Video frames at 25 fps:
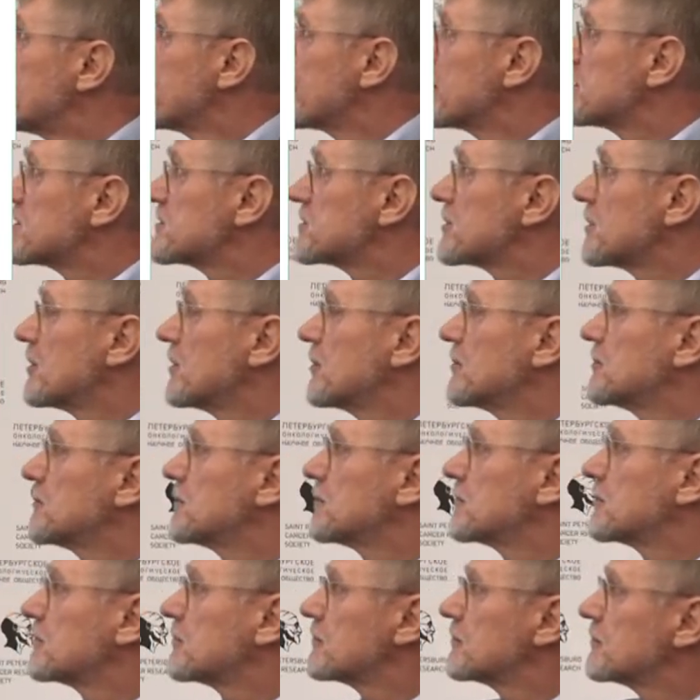
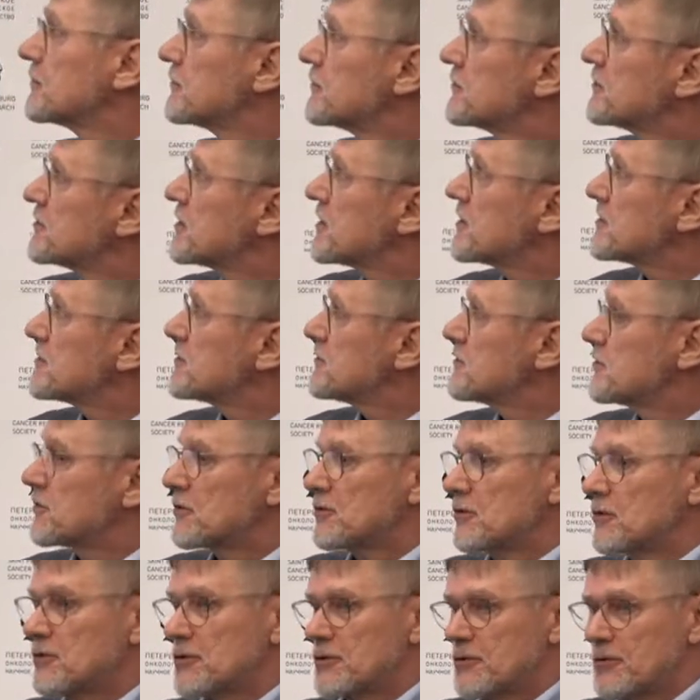So, just to
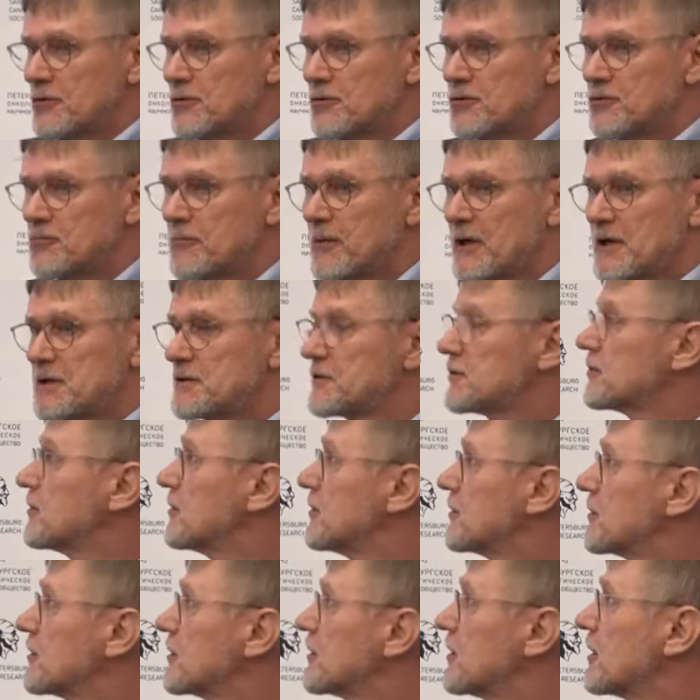conclude my
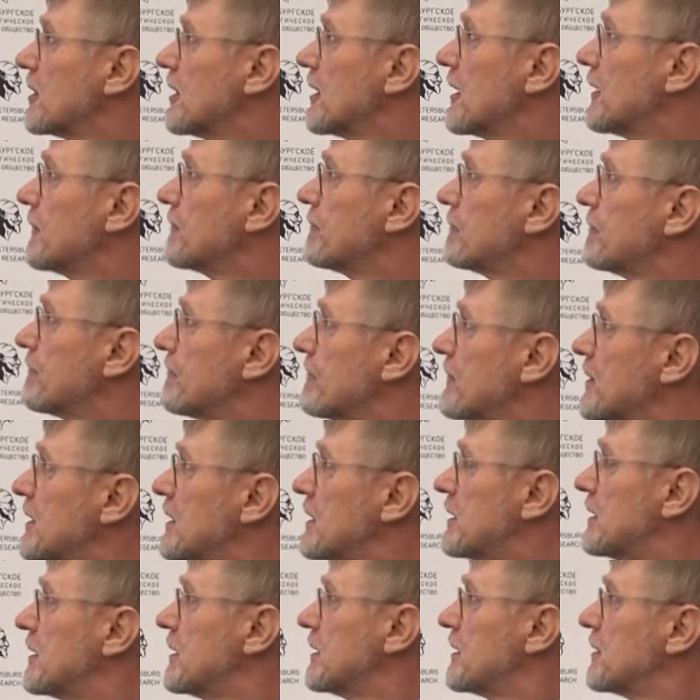talk, uh,
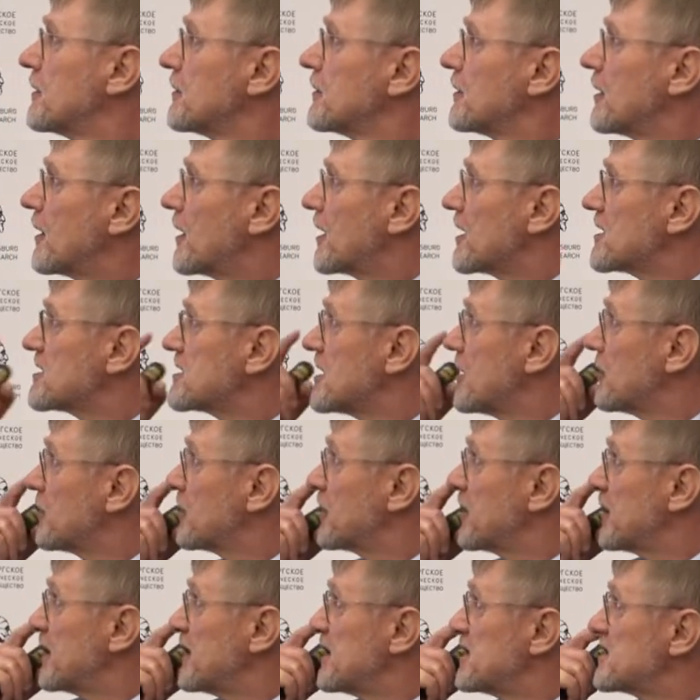there are
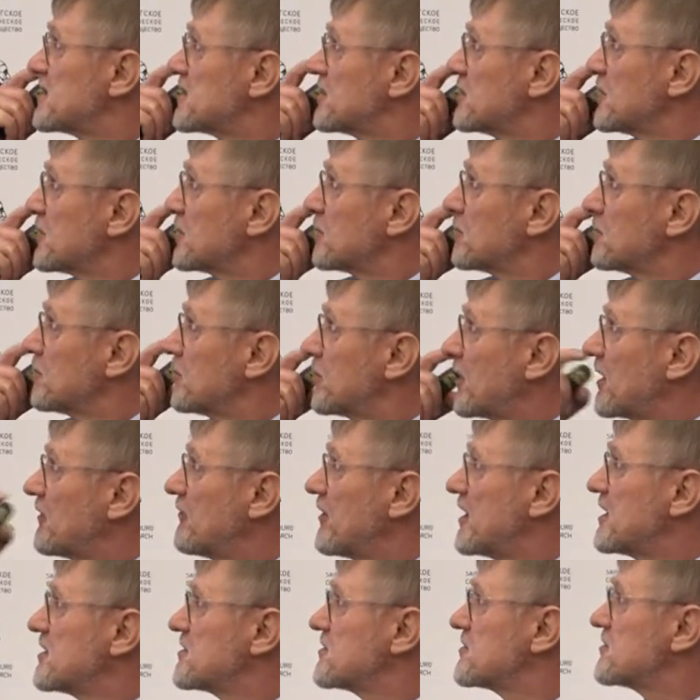some keys to
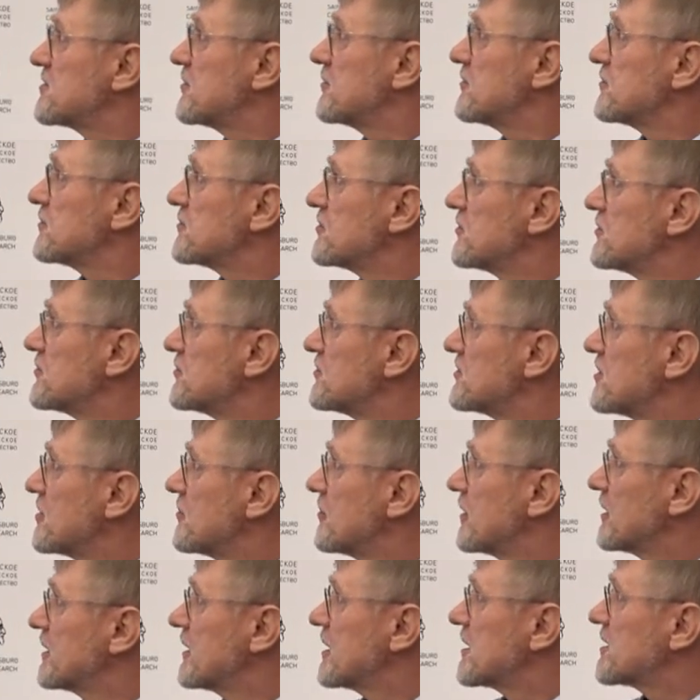prevention,
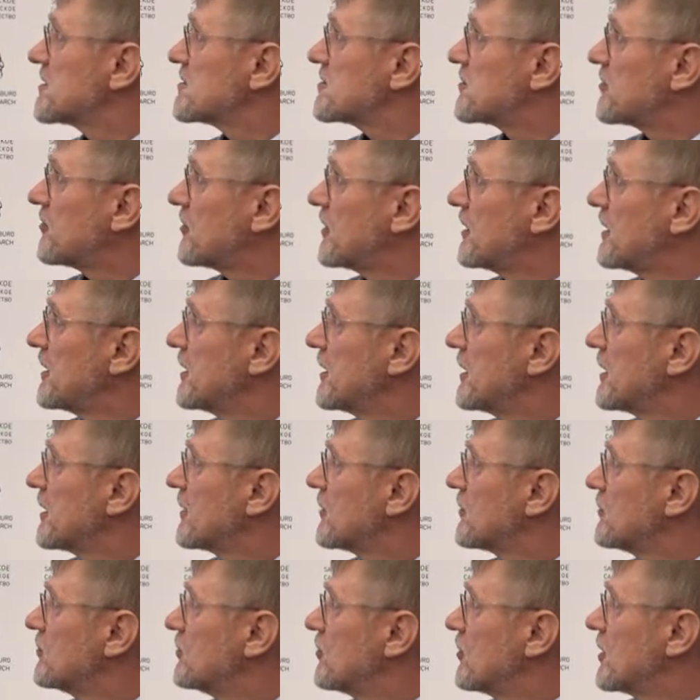systematic
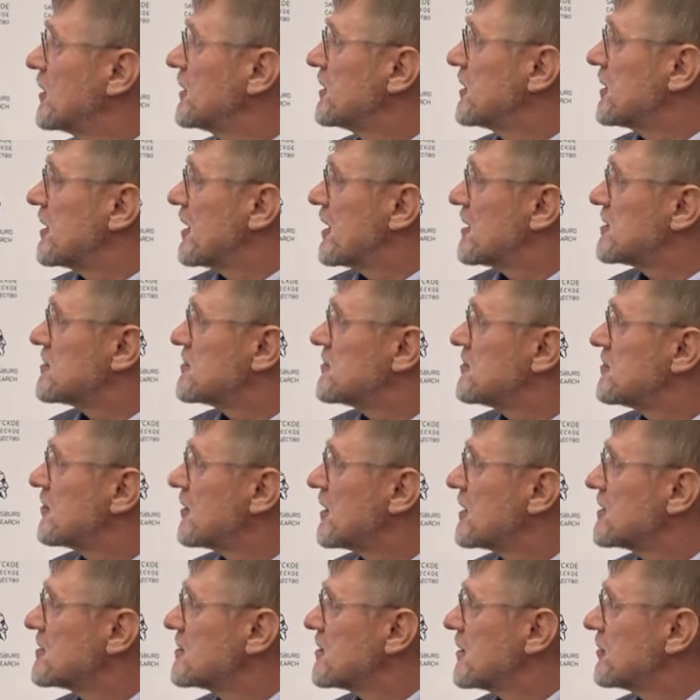screening, quality
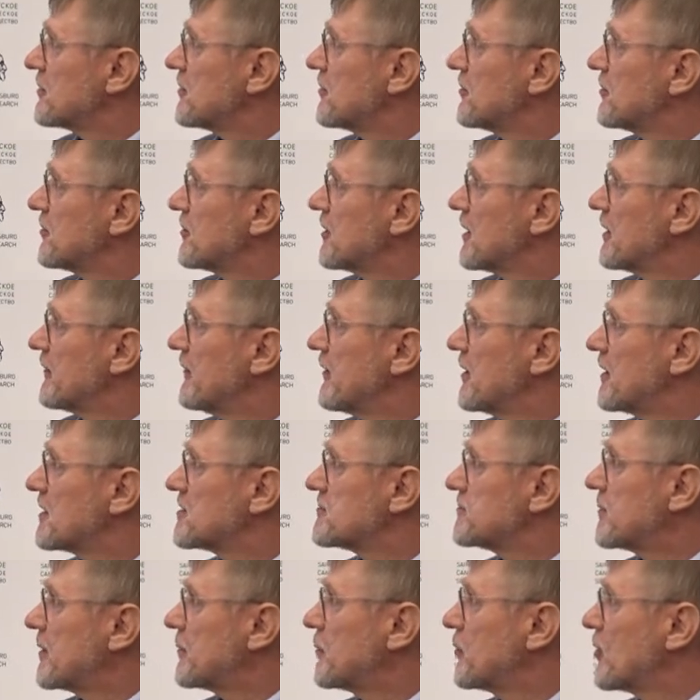assurance at all
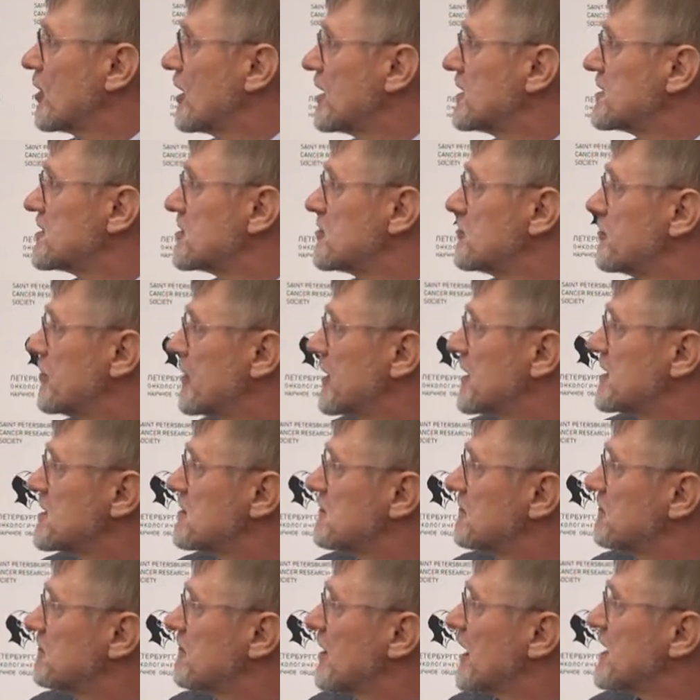levels, population-based
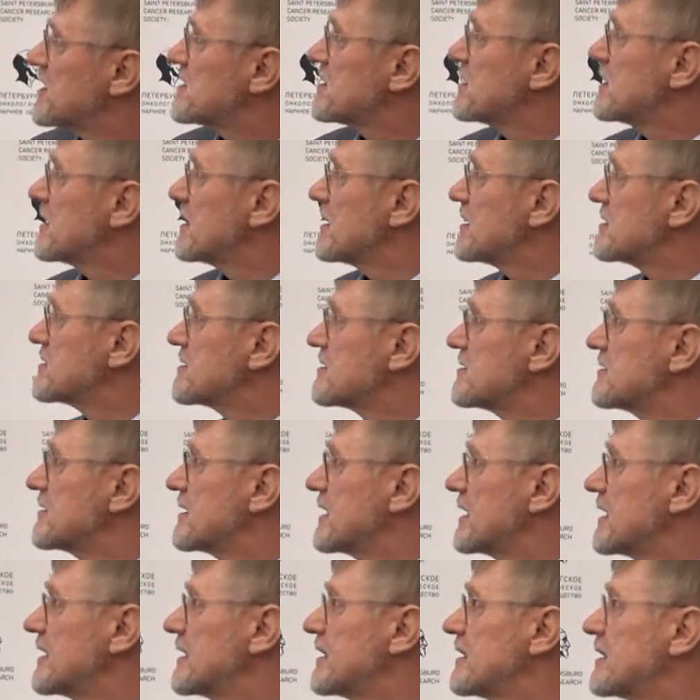vaccination
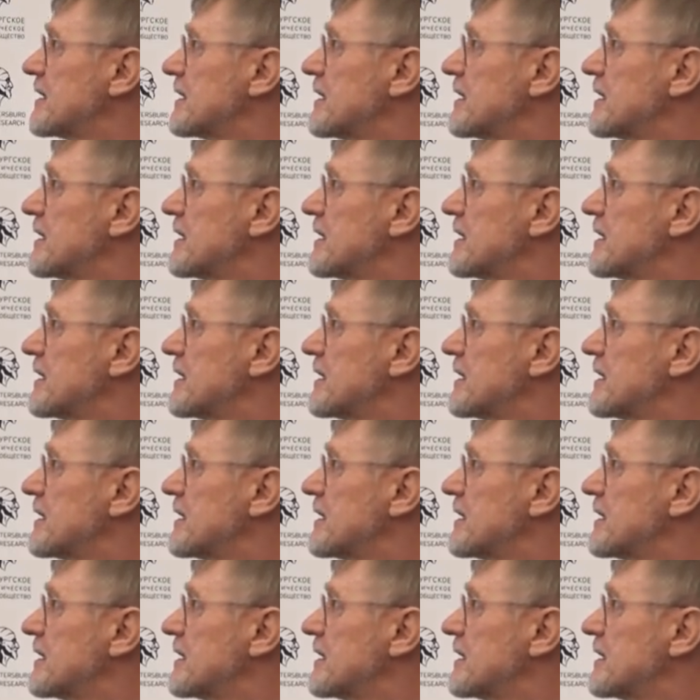and